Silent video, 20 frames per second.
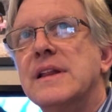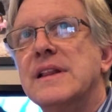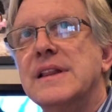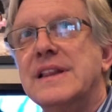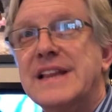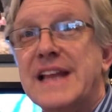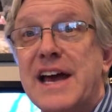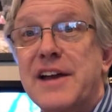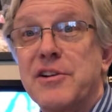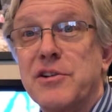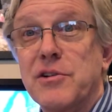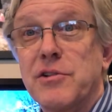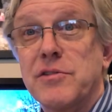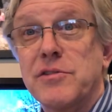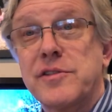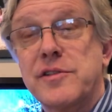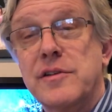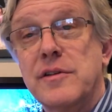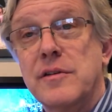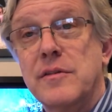
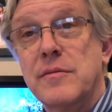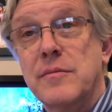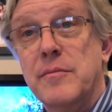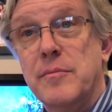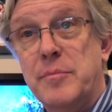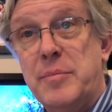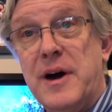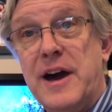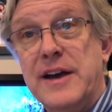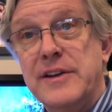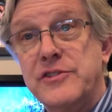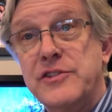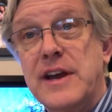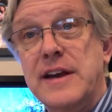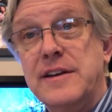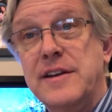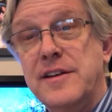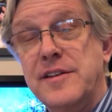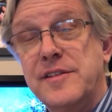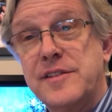letters by
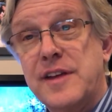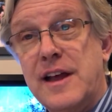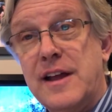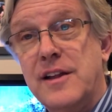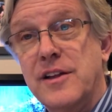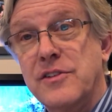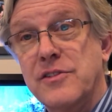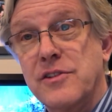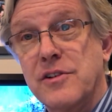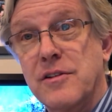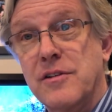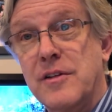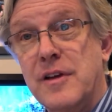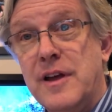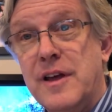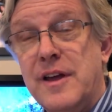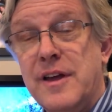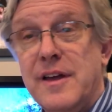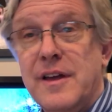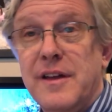J.D. Salinger.
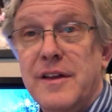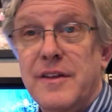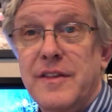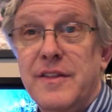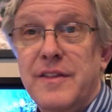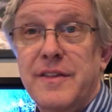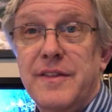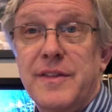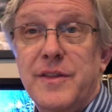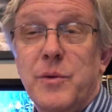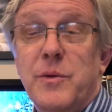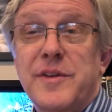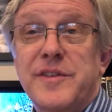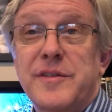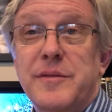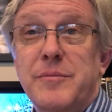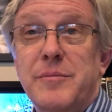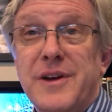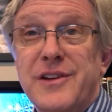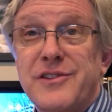There
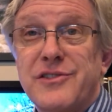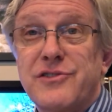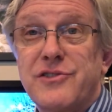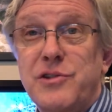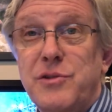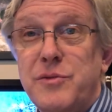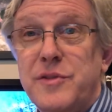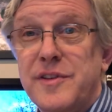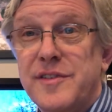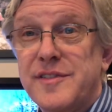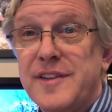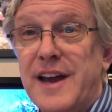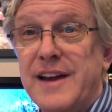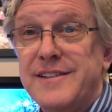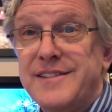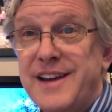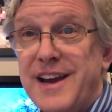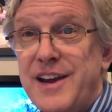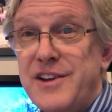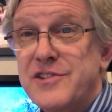wasn't much to the
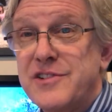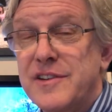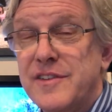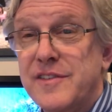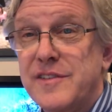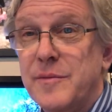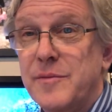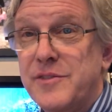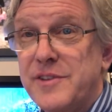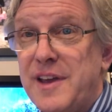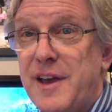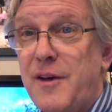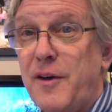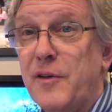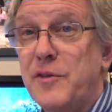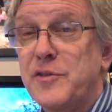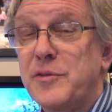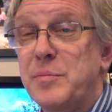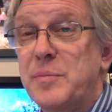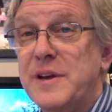citations
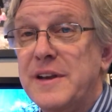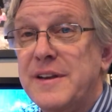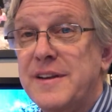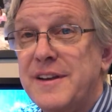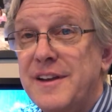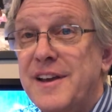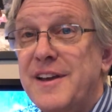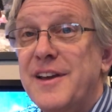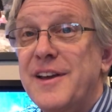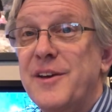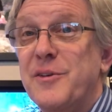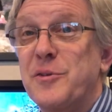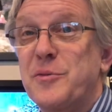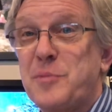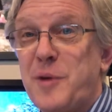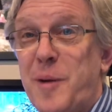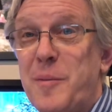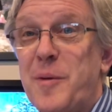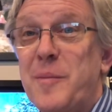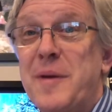themselves, but it was
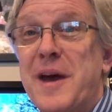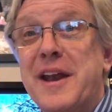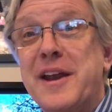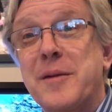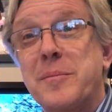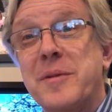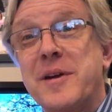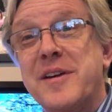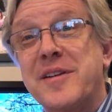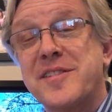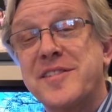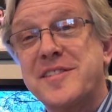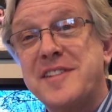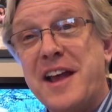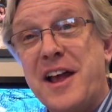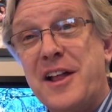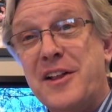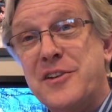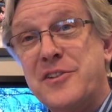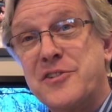problematic because
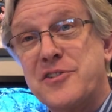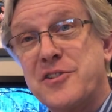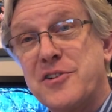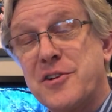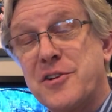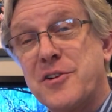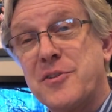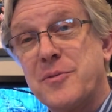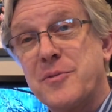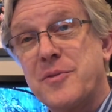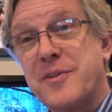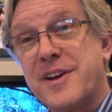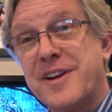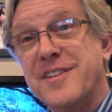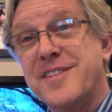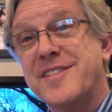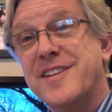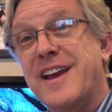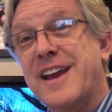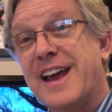Salinger
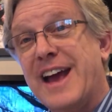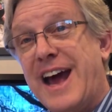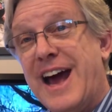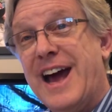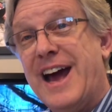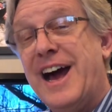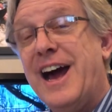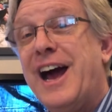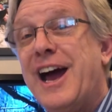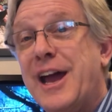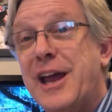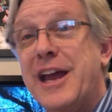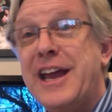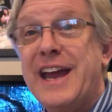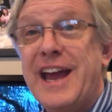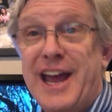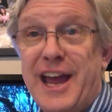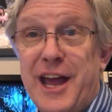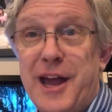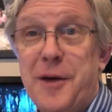could say, I
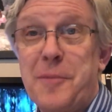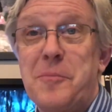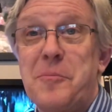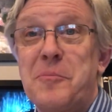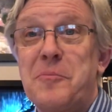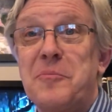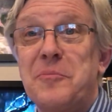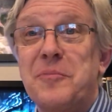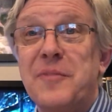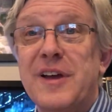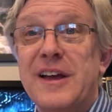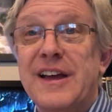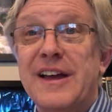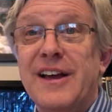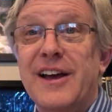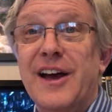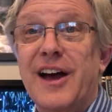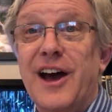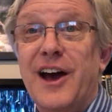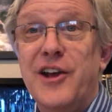am
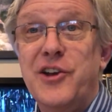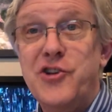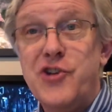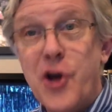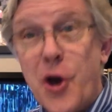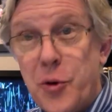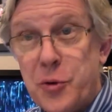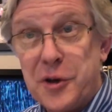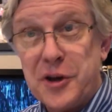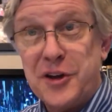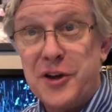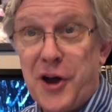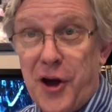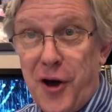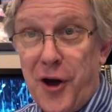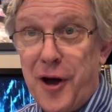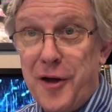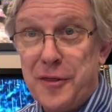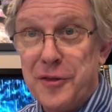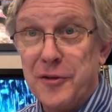a noted
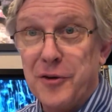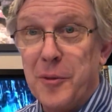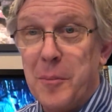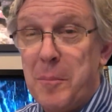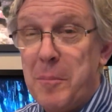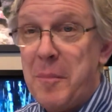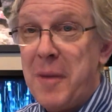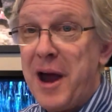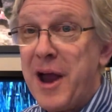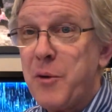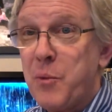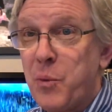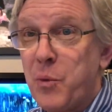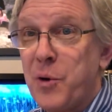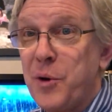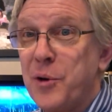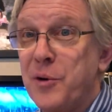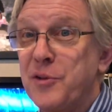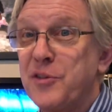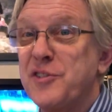author. My
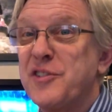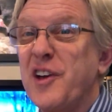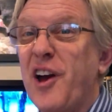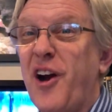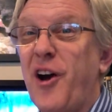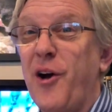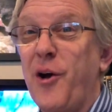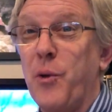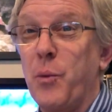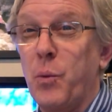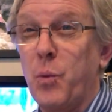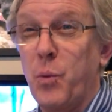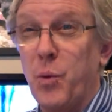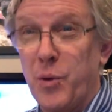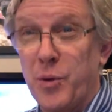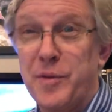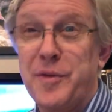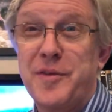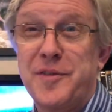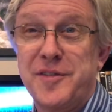words are
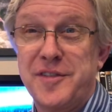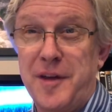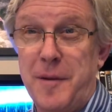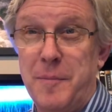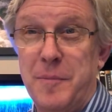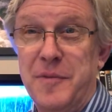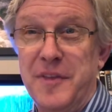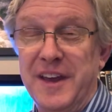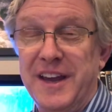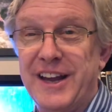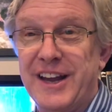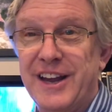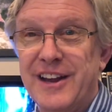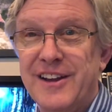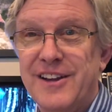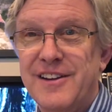worth something,